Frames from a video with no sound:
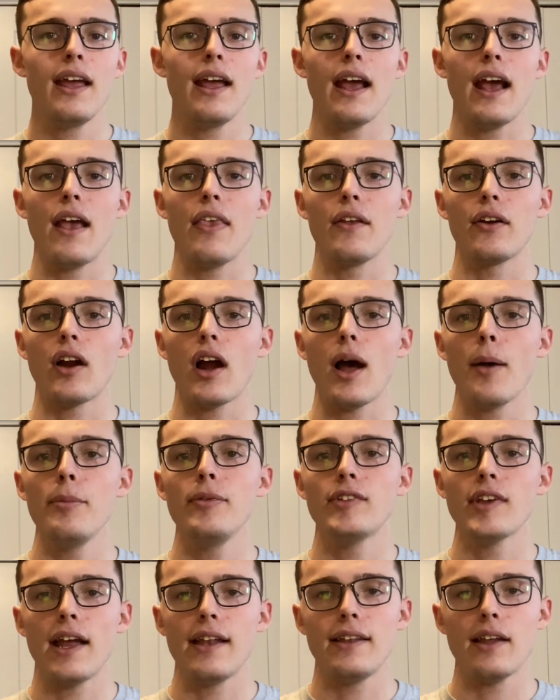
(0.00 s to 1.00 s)
and they're
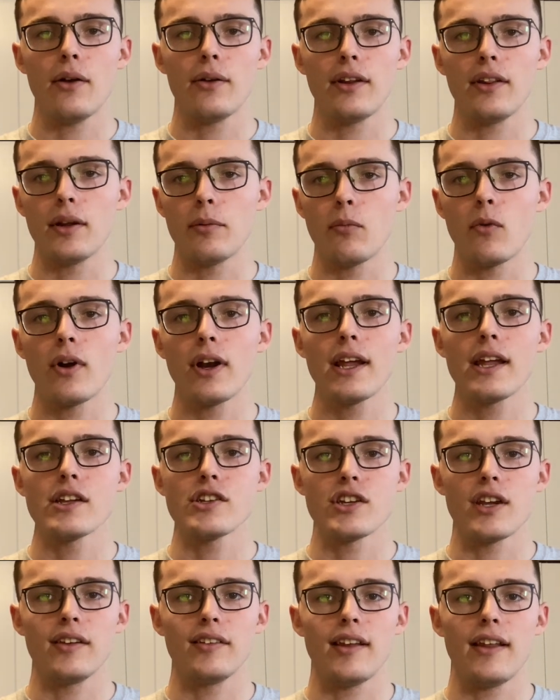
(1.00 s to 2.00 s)
upside down on their
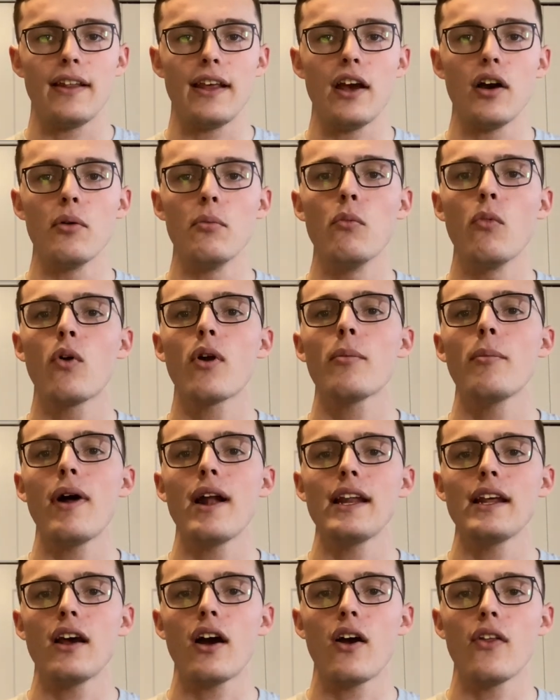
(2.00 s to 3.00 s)
mortgages and they owe more
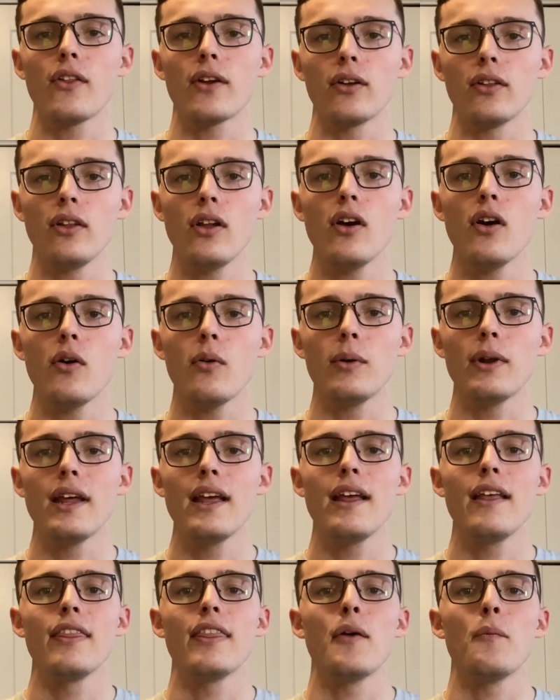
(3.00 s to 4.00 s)
money on their loan
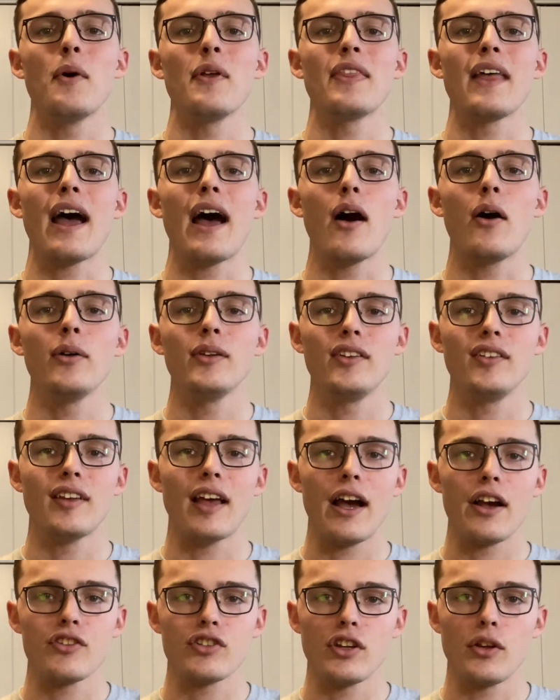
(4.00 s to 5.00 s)
than what the house is
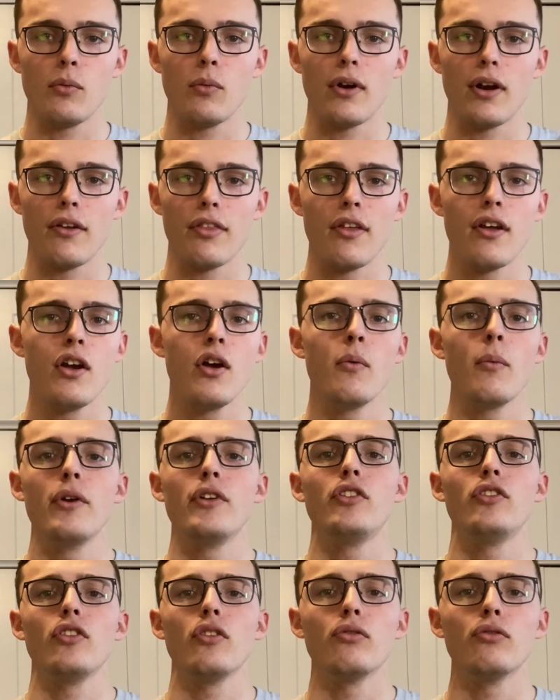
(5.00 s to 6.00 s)
actually worth, which
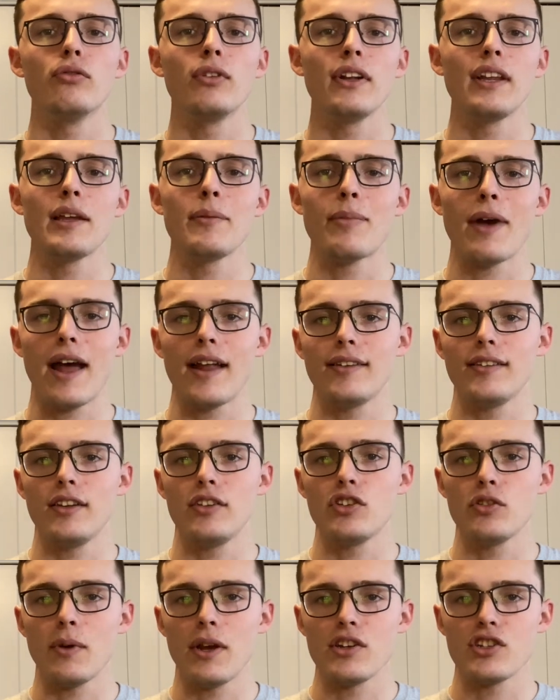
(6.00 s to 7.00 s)
is a really bad
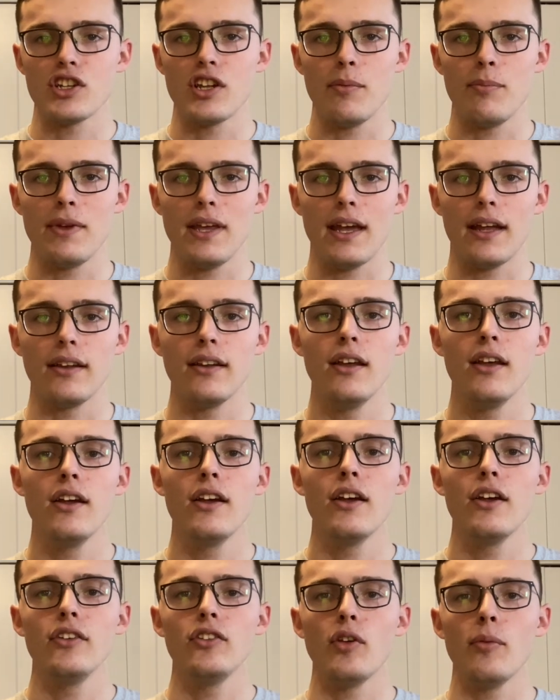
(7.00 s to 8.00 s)
situation to be in.
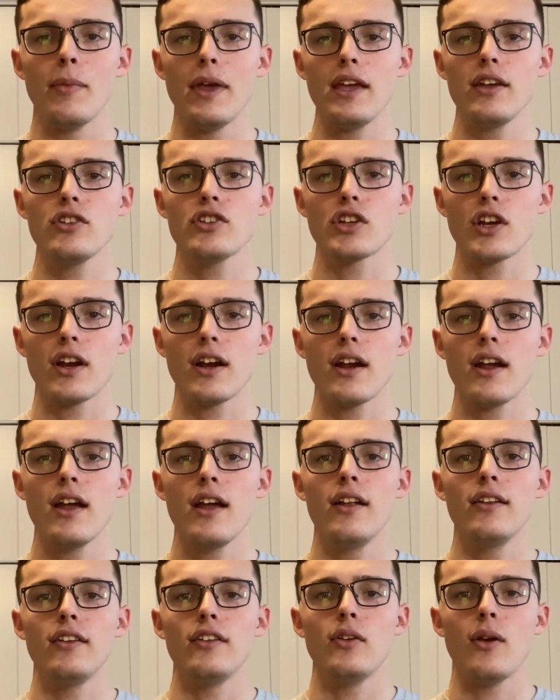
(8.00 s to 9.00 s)
So make sure
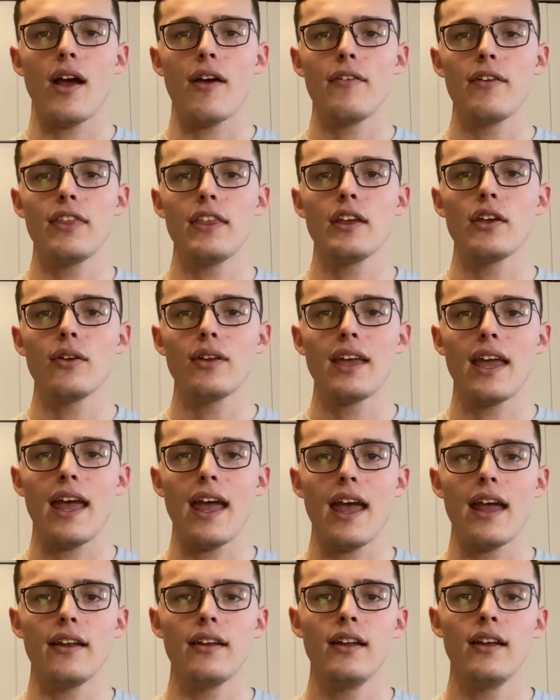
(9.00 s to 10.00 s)
to do everything you
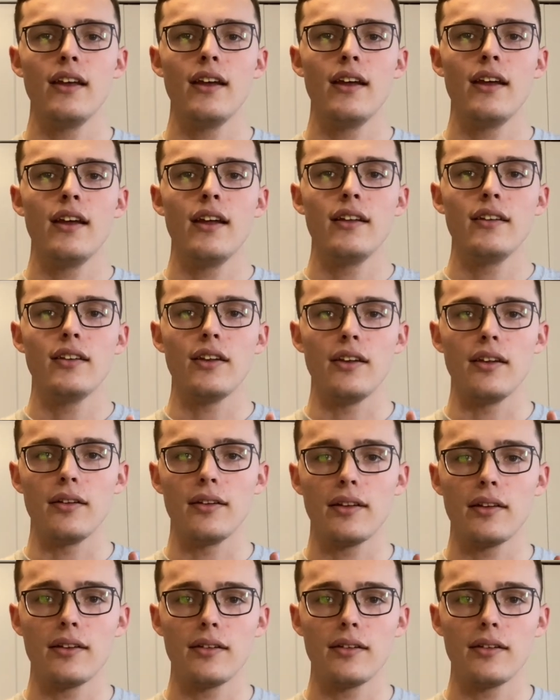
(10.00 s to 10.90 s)
can to